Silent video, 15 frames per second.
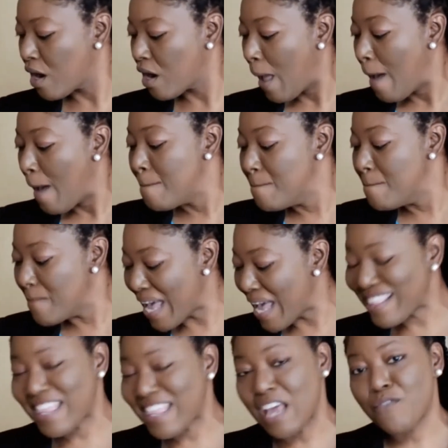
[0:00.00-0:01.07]
make
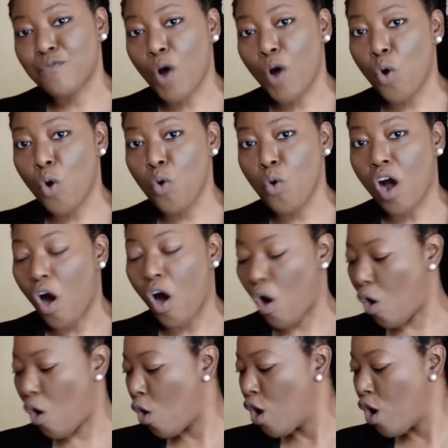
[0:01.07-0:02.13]
that phone
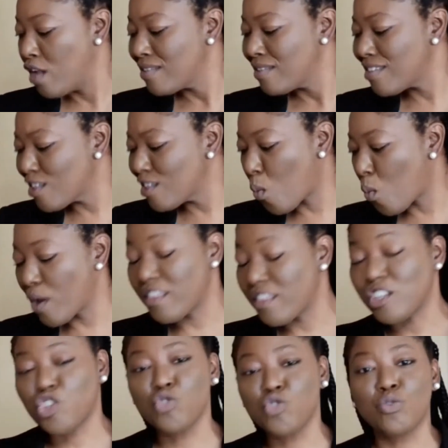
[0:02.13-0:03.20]
call to the one that
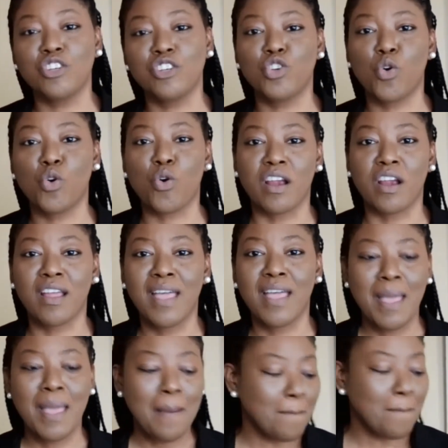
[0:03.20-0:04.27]
you adore,
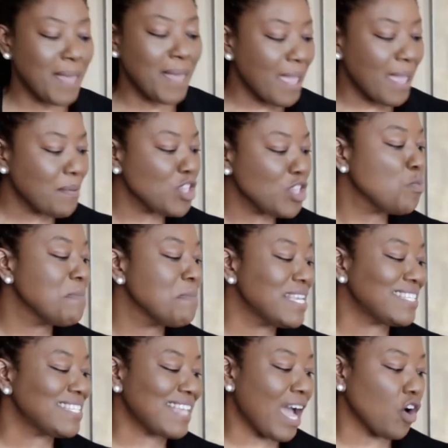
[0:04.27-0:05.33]
maybe you miss
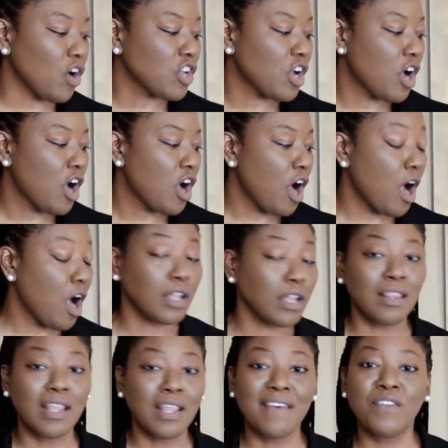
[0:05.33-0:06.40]
out on a
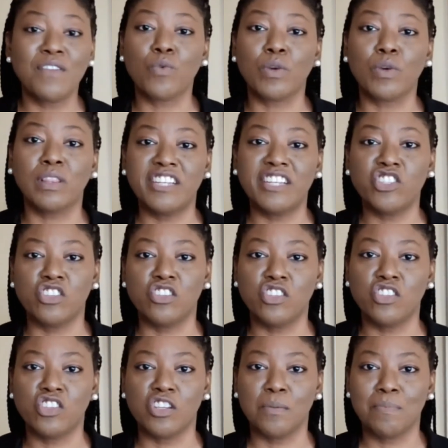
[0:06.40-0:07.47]
loving
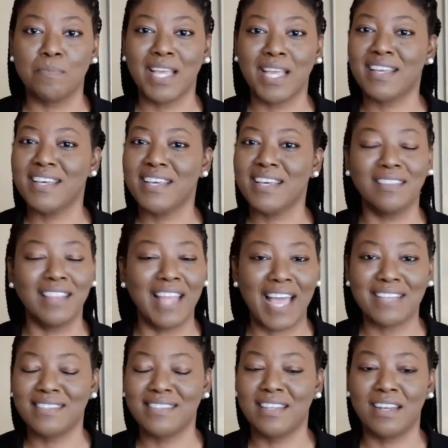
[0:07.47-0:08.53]
relationship that could have
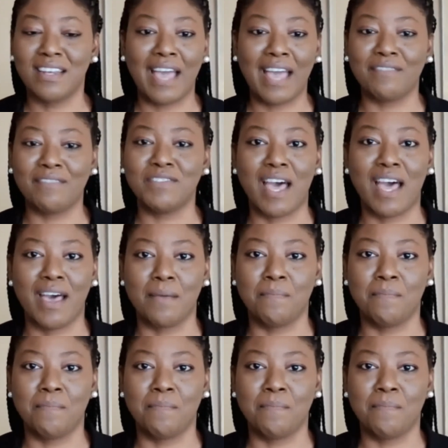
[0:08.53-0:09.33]
lasted a lifetime.